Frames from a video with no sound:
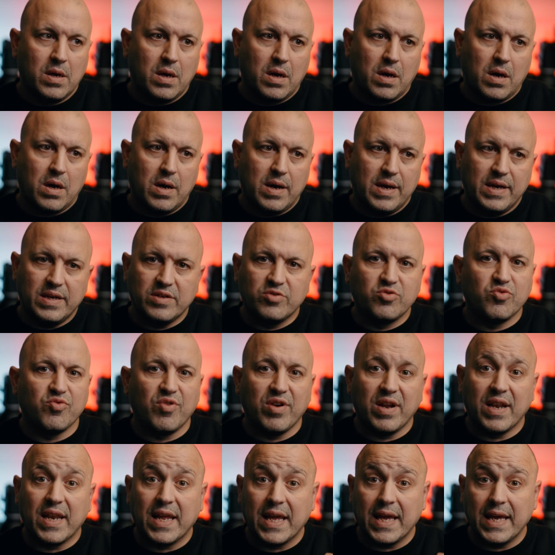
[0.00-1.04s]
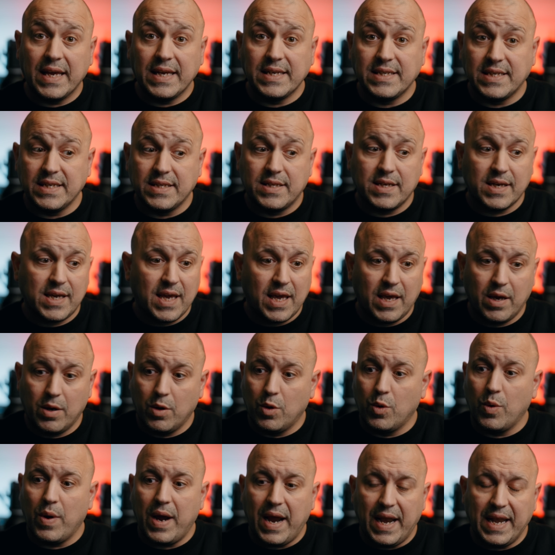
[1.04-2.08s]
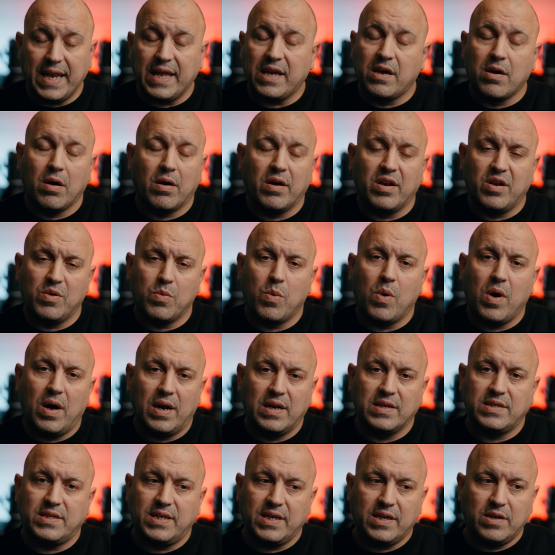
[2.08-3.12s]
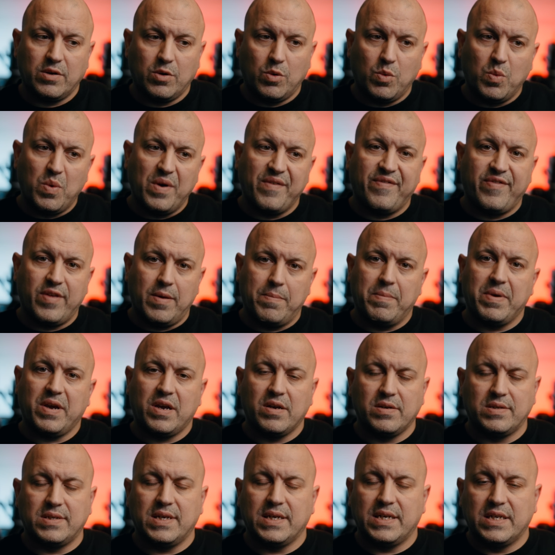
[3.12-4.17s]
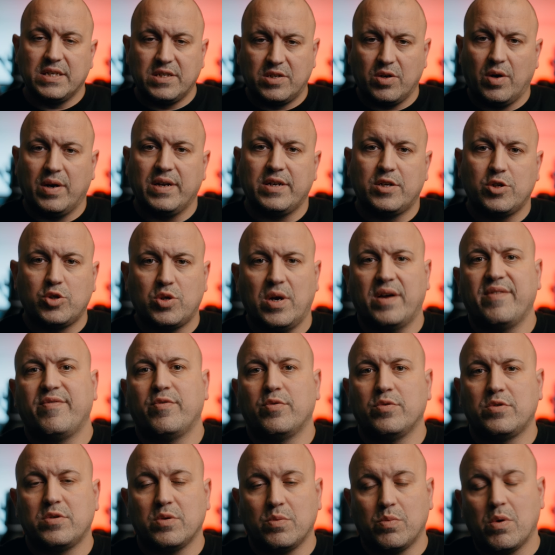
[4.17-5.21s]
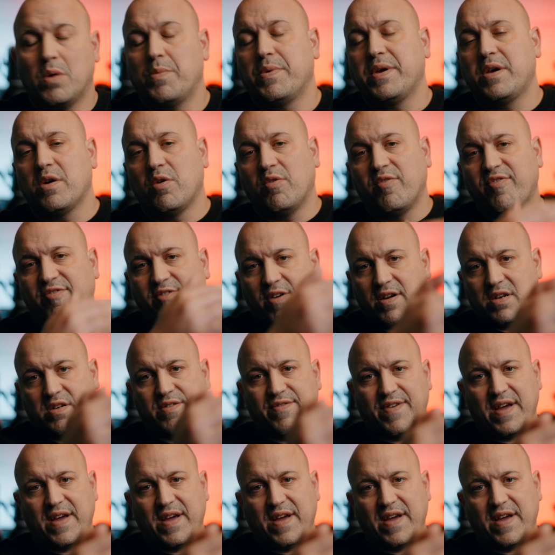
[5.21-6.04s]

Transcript: it's really easy to kill any kind of wireless signal with them, because they're designed to travel to what we call front of